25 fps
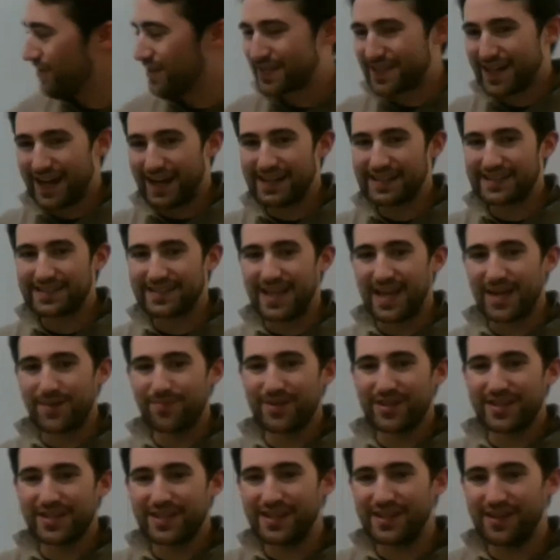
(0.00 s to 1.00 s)
kind of
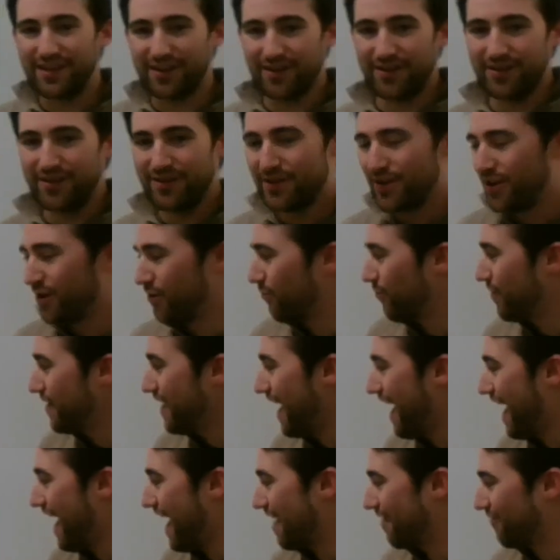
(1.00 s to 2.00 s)
segment here, we
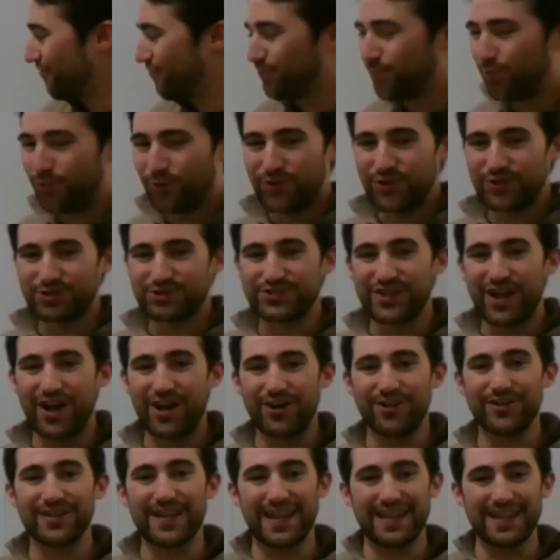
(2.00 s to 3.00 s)
have both the
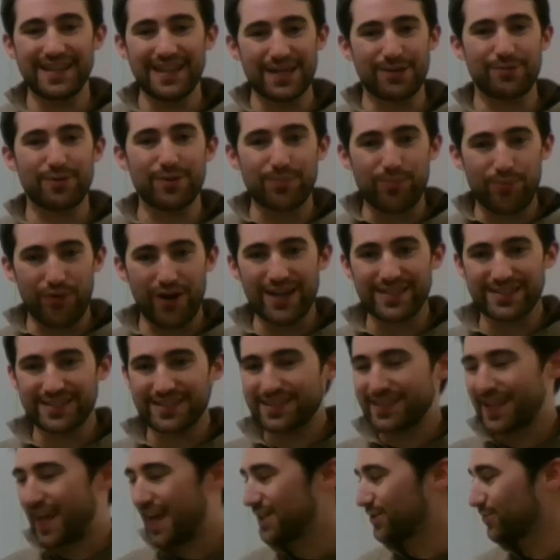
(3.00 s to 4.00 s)
solid and liquid present
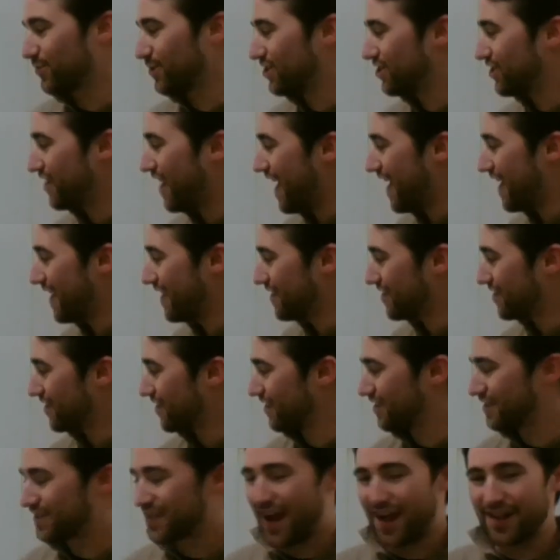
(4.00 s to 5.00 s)
as we change the
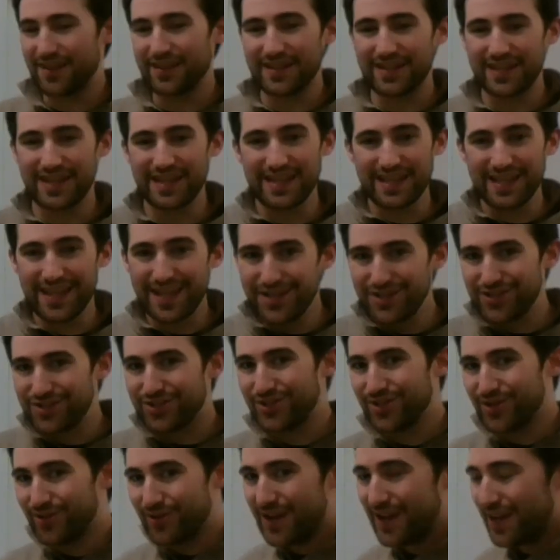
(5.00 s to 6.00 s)
solid
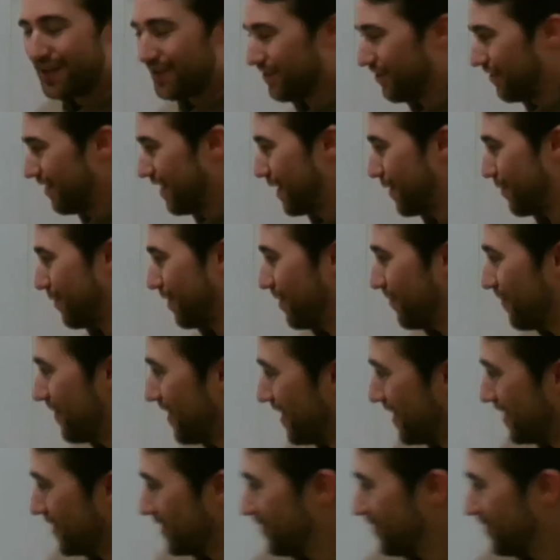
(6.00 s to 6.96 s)
into the liquid. So